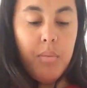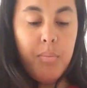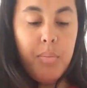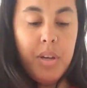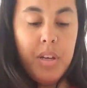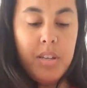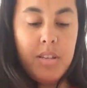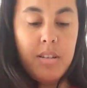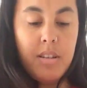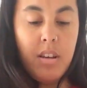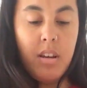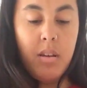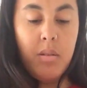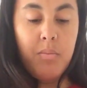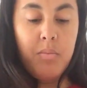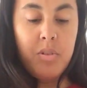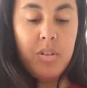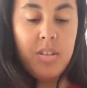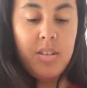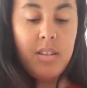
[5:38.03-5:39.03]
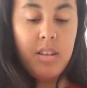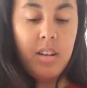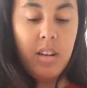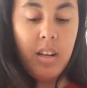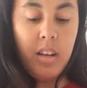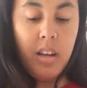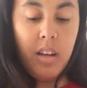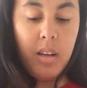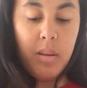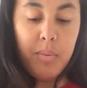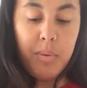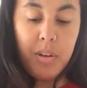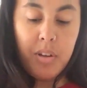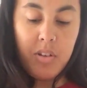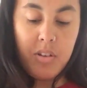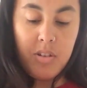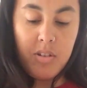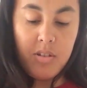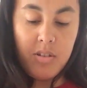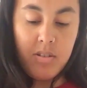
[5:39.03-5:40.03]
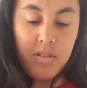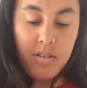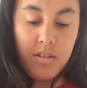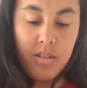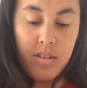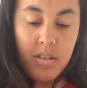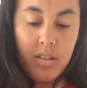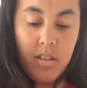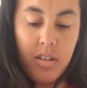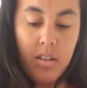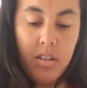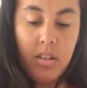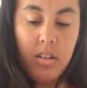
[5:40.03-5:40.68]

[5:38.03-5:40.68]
But just today because